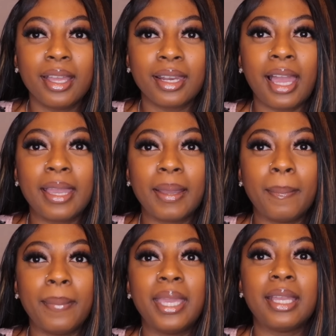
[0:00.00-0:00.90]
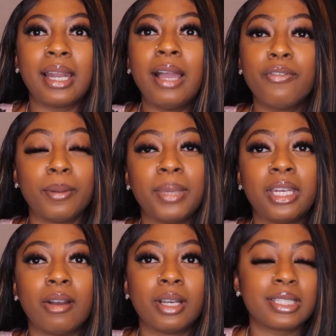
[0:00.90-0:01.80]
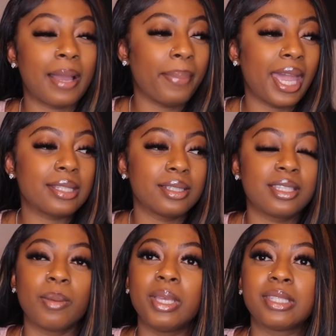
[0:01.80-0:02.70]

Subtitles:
Like, me, not for me though, because I'm passing it to him.